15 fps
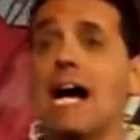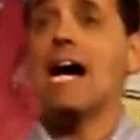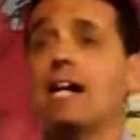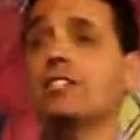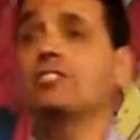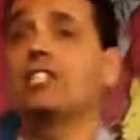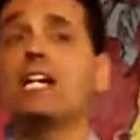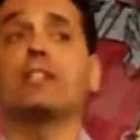how to
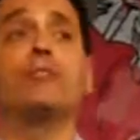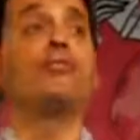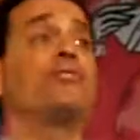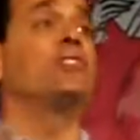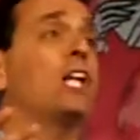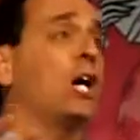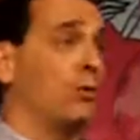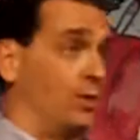stay
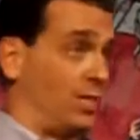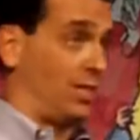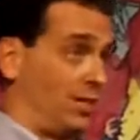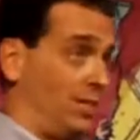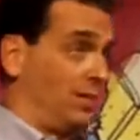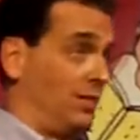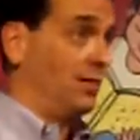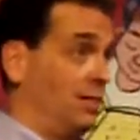afloat
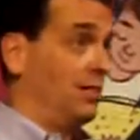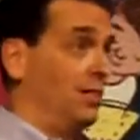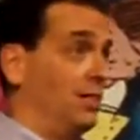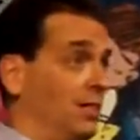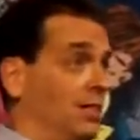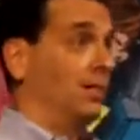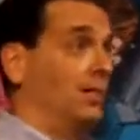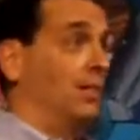
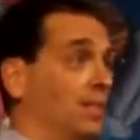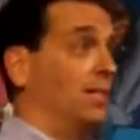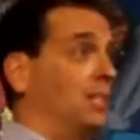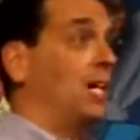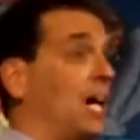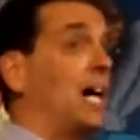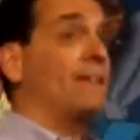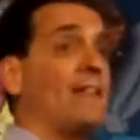
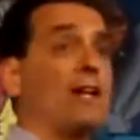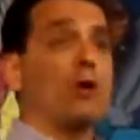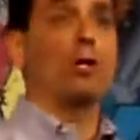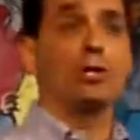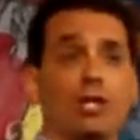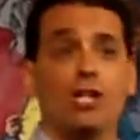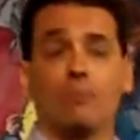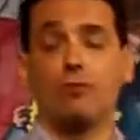on that ocean of